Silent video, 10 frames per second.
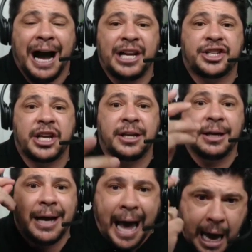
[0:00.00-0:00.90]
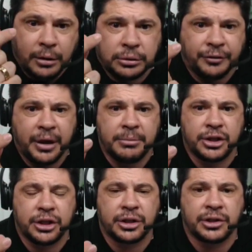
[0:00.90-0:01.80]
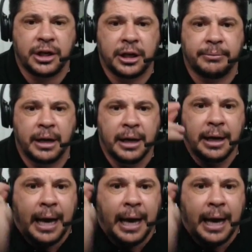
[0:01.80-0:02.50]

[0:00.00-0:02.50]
I say out of them in Jesus' name.